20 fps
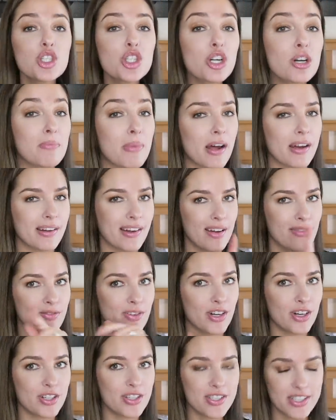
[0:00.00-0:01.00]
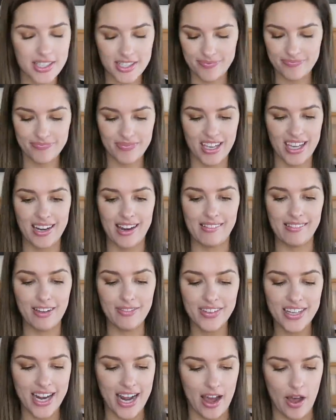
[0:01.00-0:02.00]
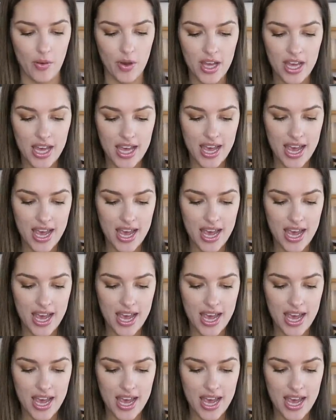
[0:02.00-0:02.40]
sure about it at first and I love it now.